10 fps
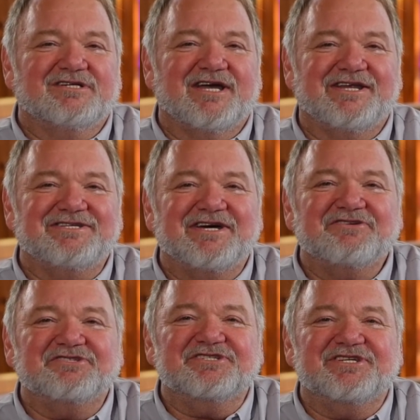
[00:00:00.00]
And he
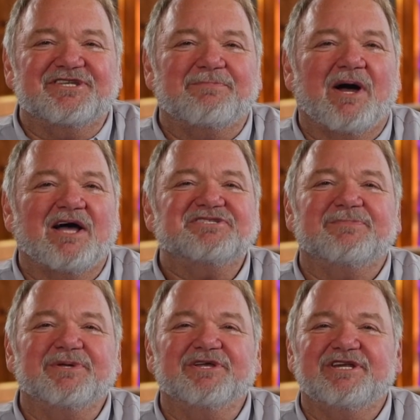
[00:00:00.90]
tells us that the
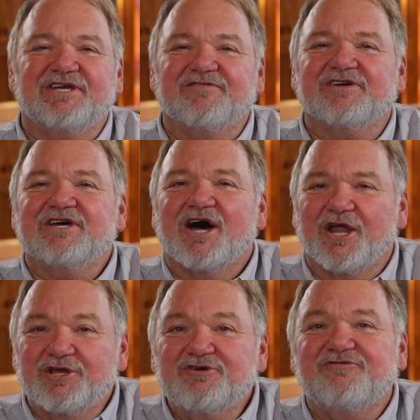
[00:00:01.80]
possibility of a
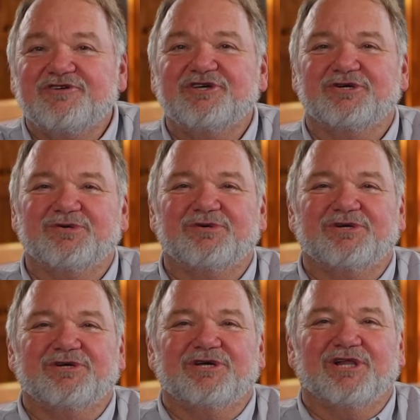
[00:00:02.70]
new view
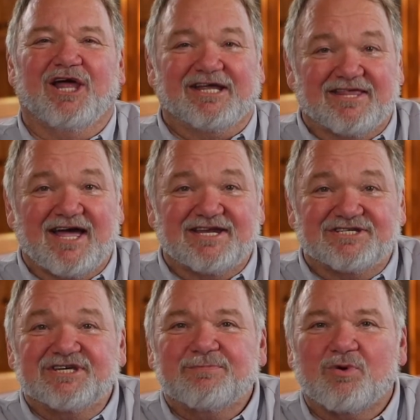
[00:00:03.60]
like that
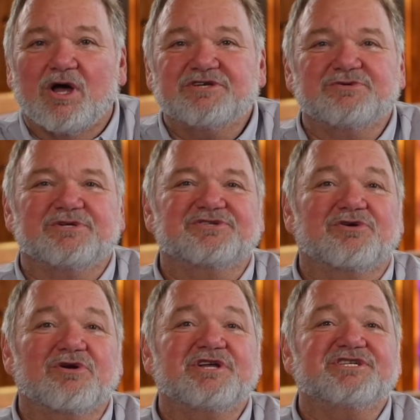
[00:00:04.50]
is brought to us
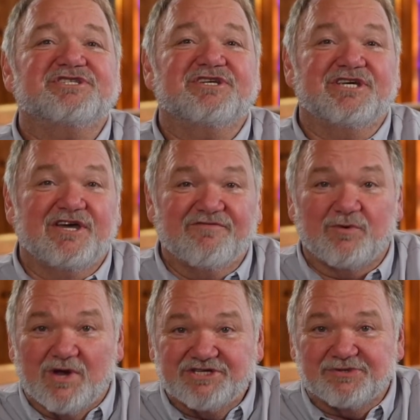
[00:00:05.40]
courtesy of the
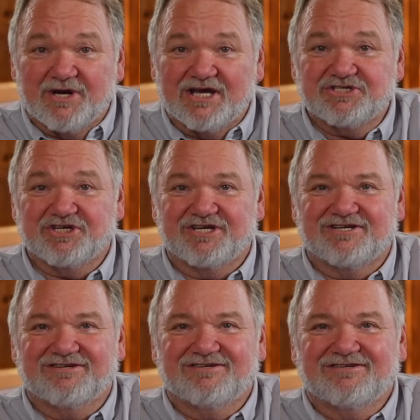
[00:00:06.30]
resurrection
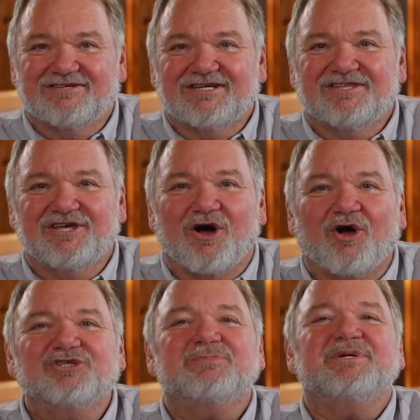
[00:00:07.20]
the
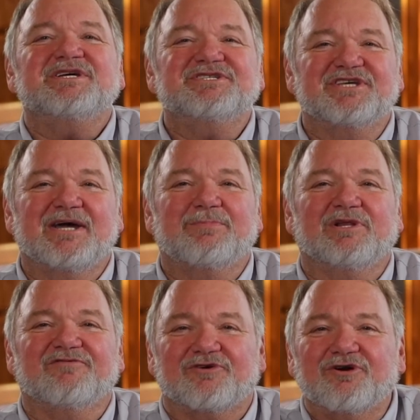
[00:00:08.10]
ultimate
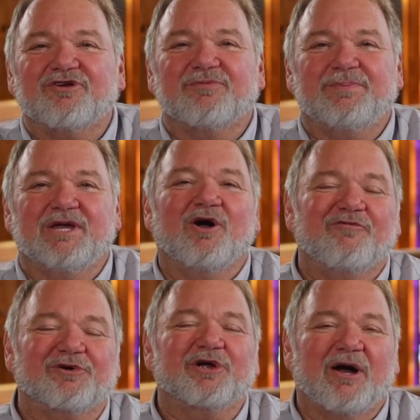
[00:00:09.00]
example of earth being
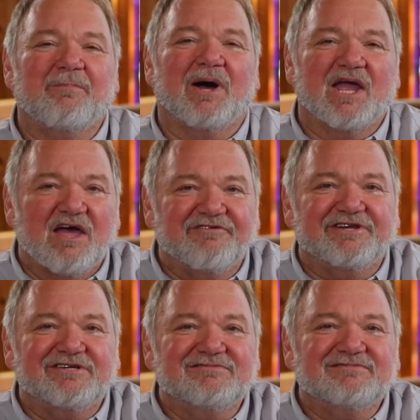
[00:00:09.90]
overcome by heaven.